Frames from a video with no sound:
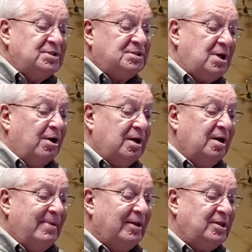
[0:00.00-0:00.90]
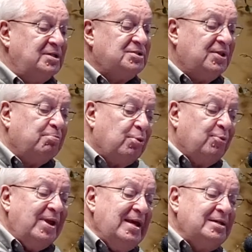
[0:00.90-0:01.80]
is talking about this, the
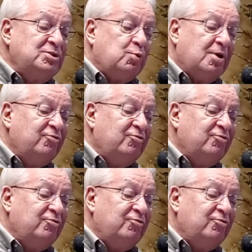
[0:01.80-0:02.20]
Bereans were